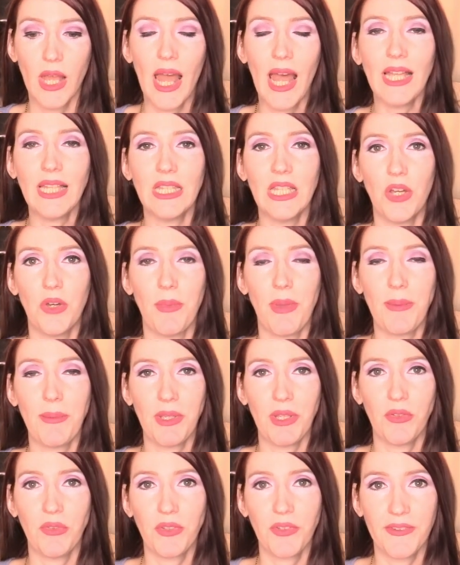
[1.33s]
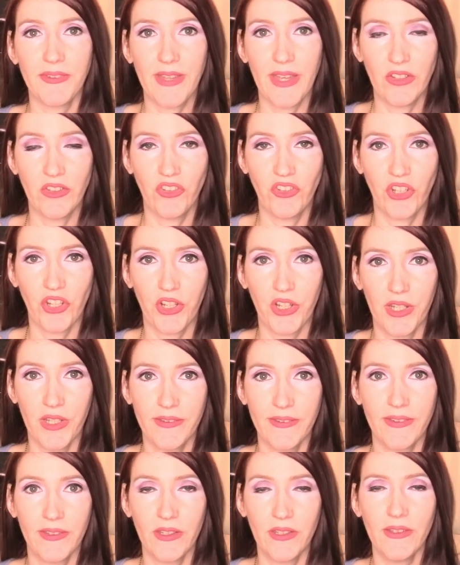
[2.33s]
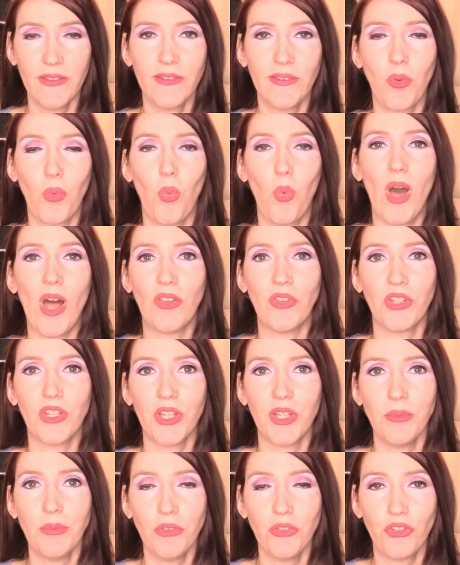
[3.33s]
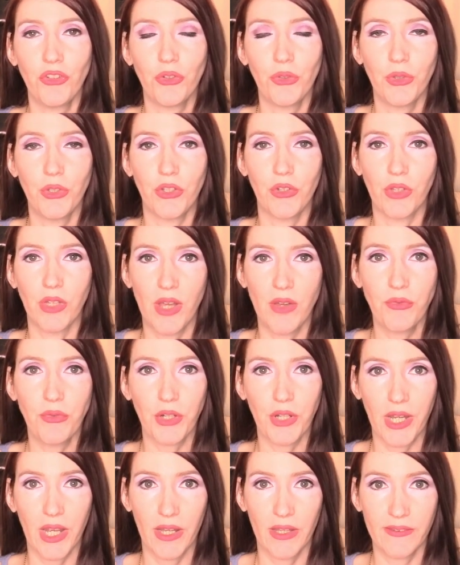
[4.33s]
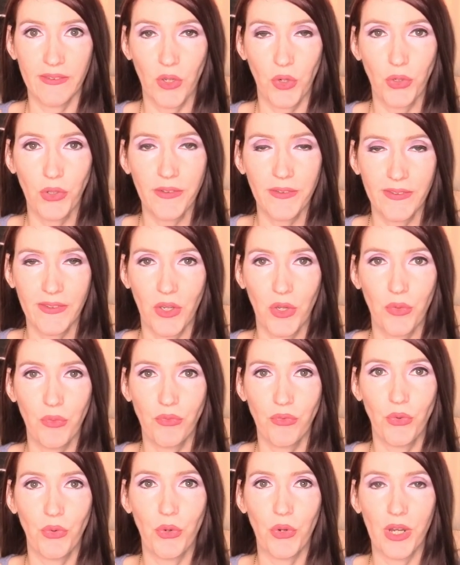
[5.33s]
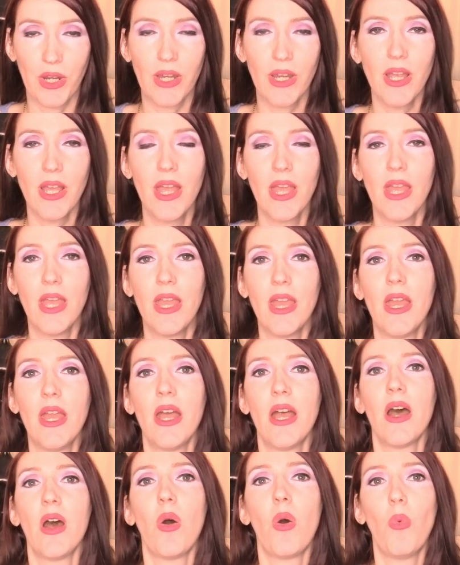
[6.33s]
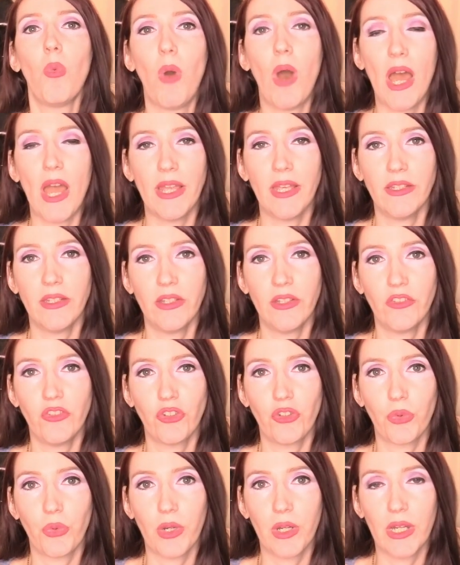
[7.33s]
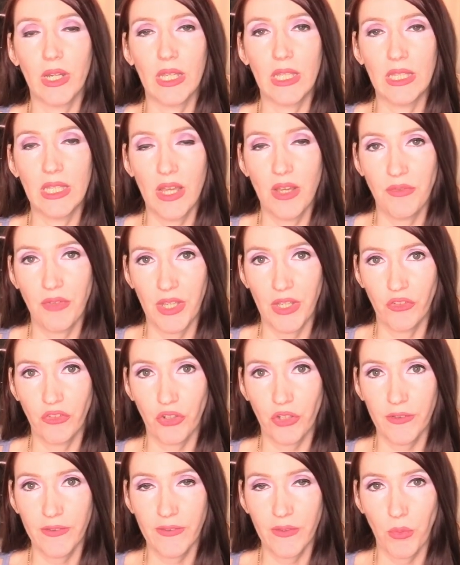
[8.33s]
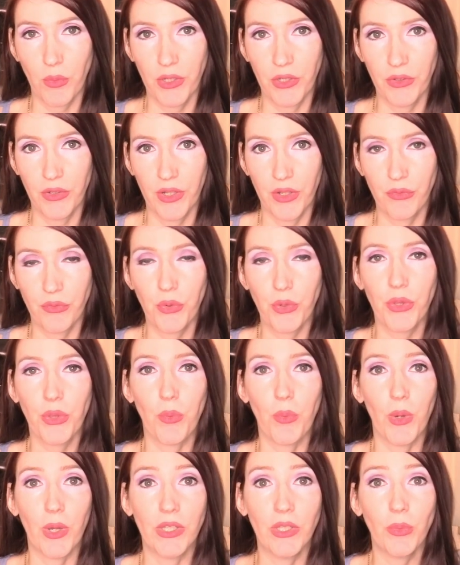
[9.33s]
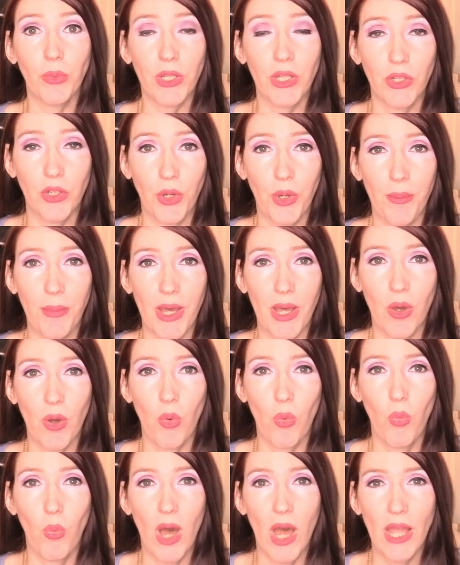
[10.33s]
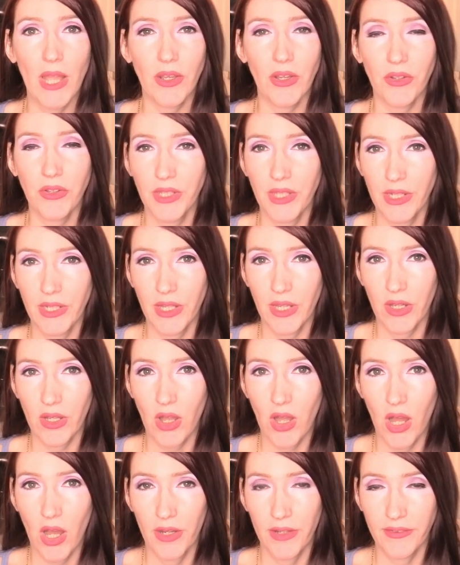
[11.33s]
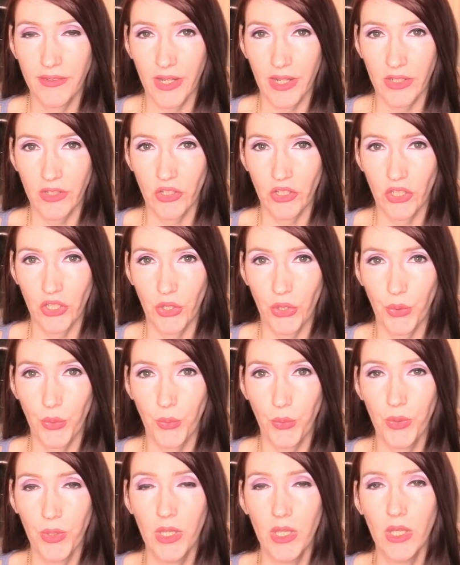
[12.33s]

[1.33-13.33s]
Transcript: Hello, my beautiful Sagittariuses. Welcome to your love forecast horoscope for why did your love interest, the one you're here for, the one you want to know about, why are they not contacting you?